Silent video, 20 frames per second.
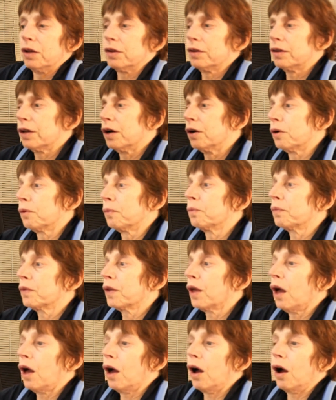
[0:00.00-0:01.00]
So,
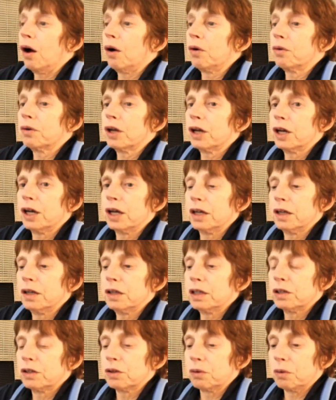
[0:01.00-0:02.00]
okay,
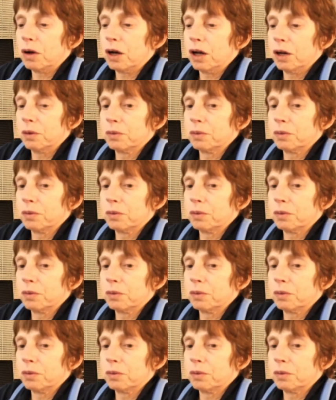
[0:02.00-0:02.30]
so I